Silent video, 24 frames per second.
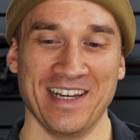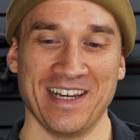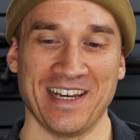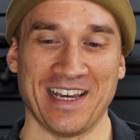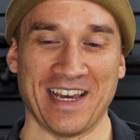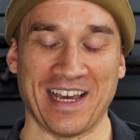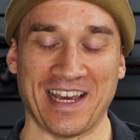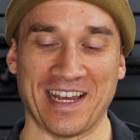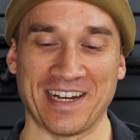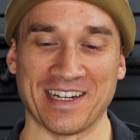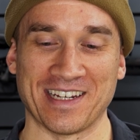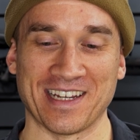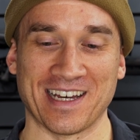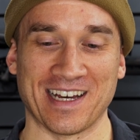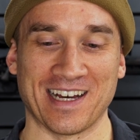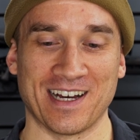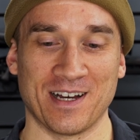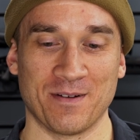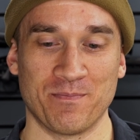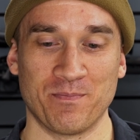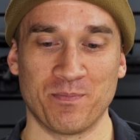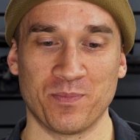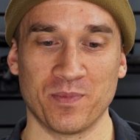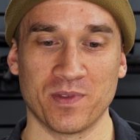and
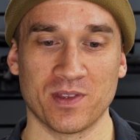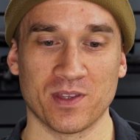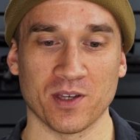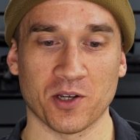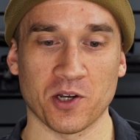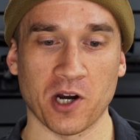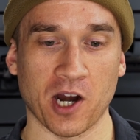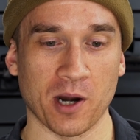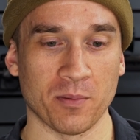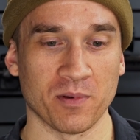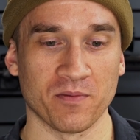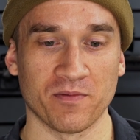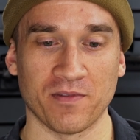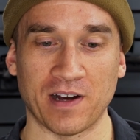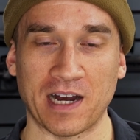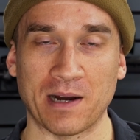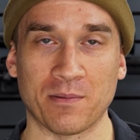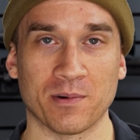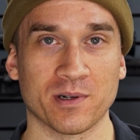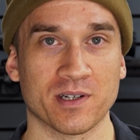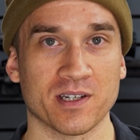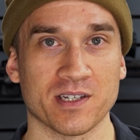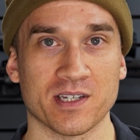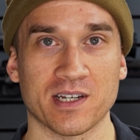the carbon
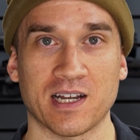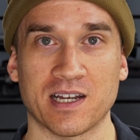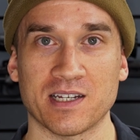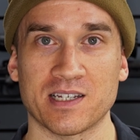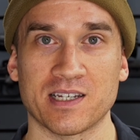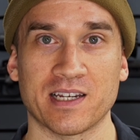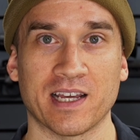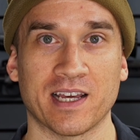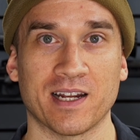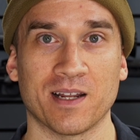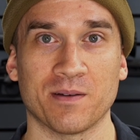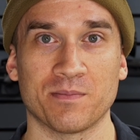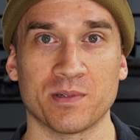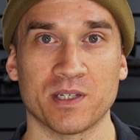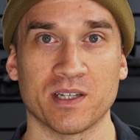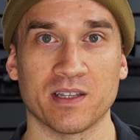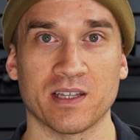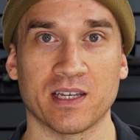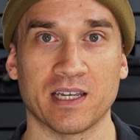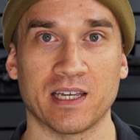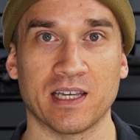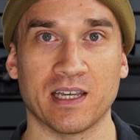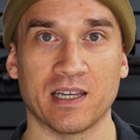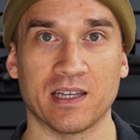fiber does not stand up to the
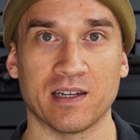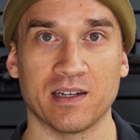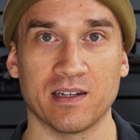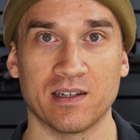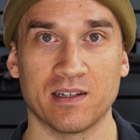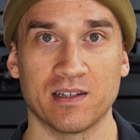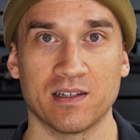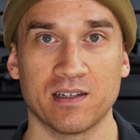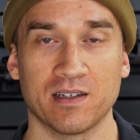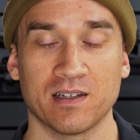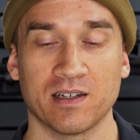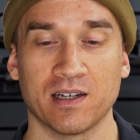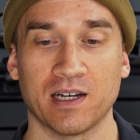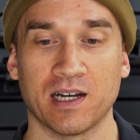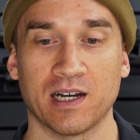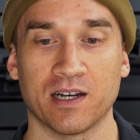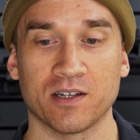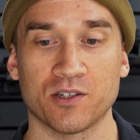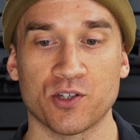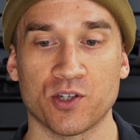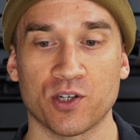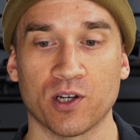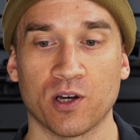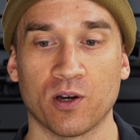heat.
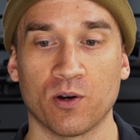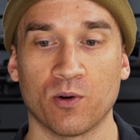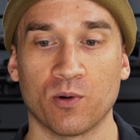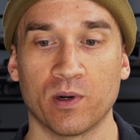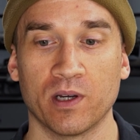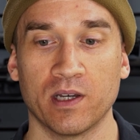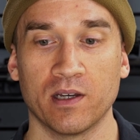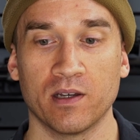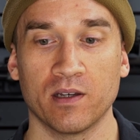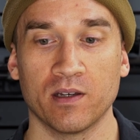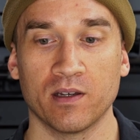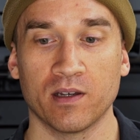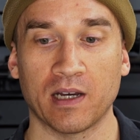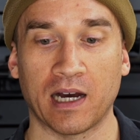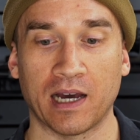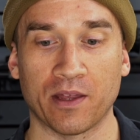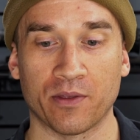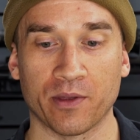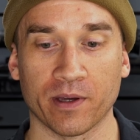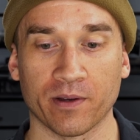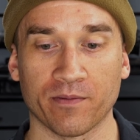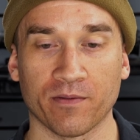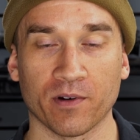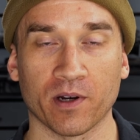So I
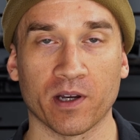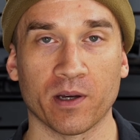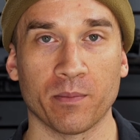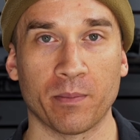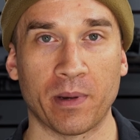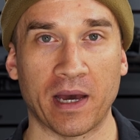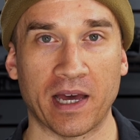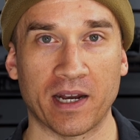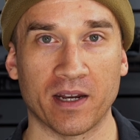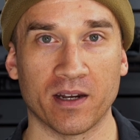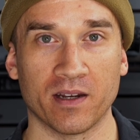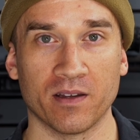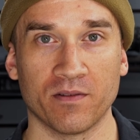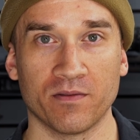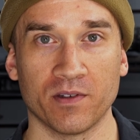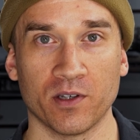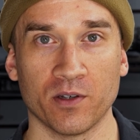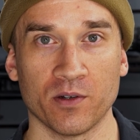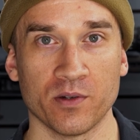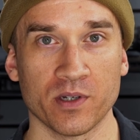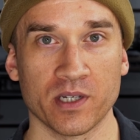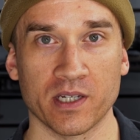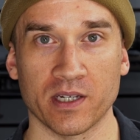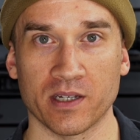think for competitive
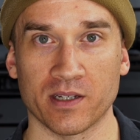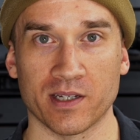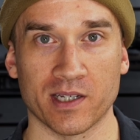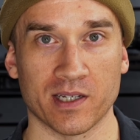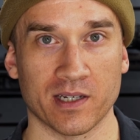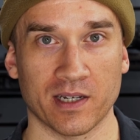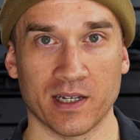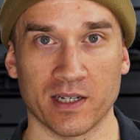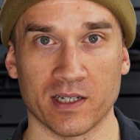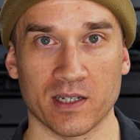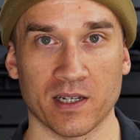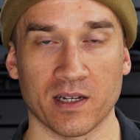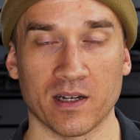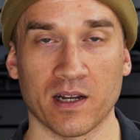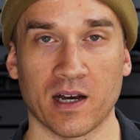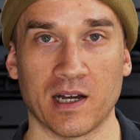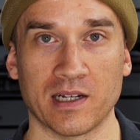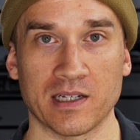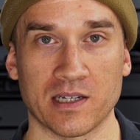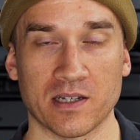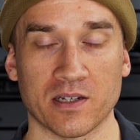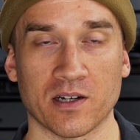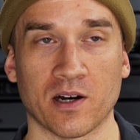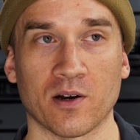use, it's a
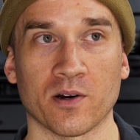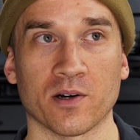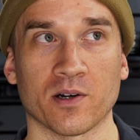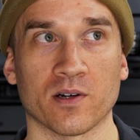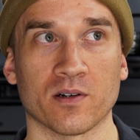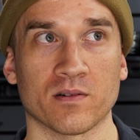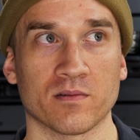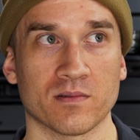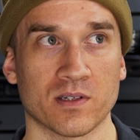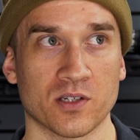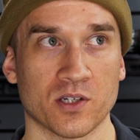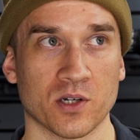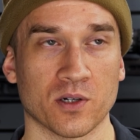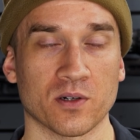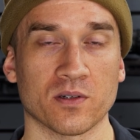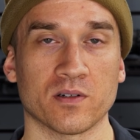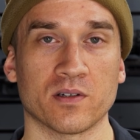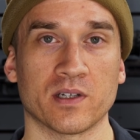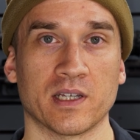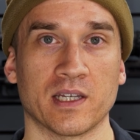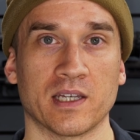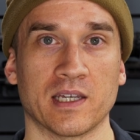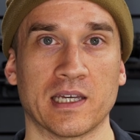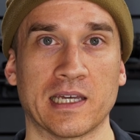non-starter.
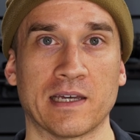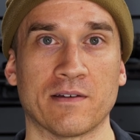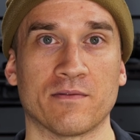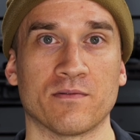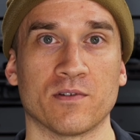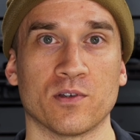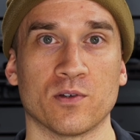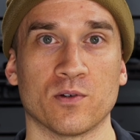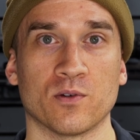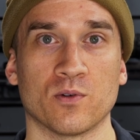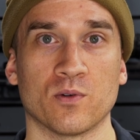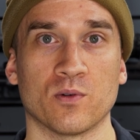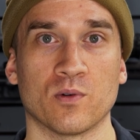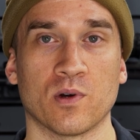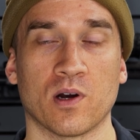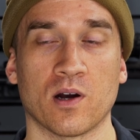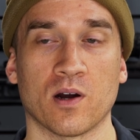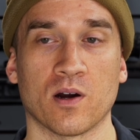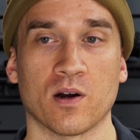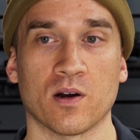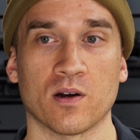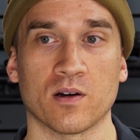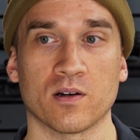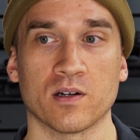Certainly, if you
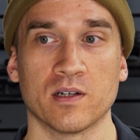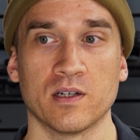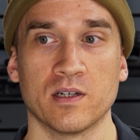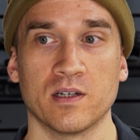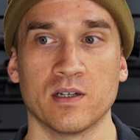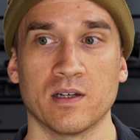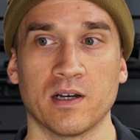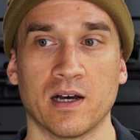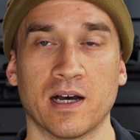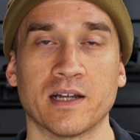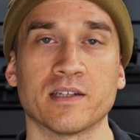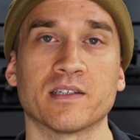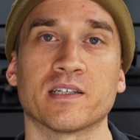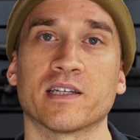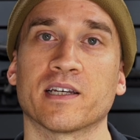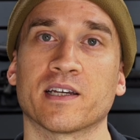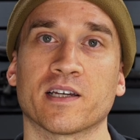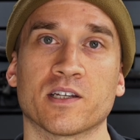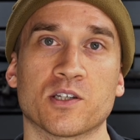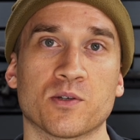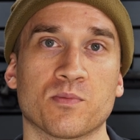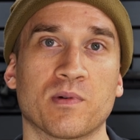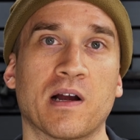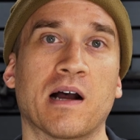are hunting,
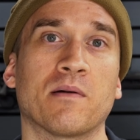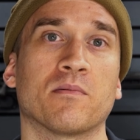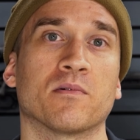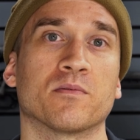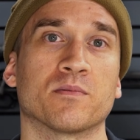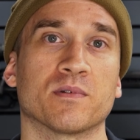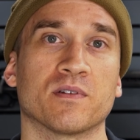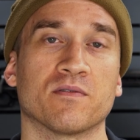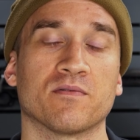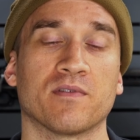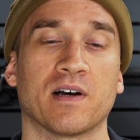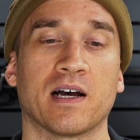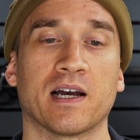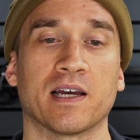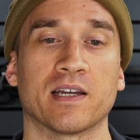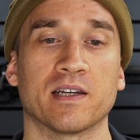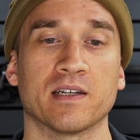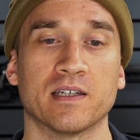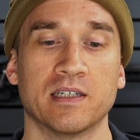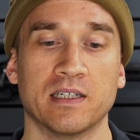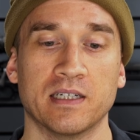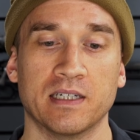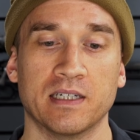it's probably fine,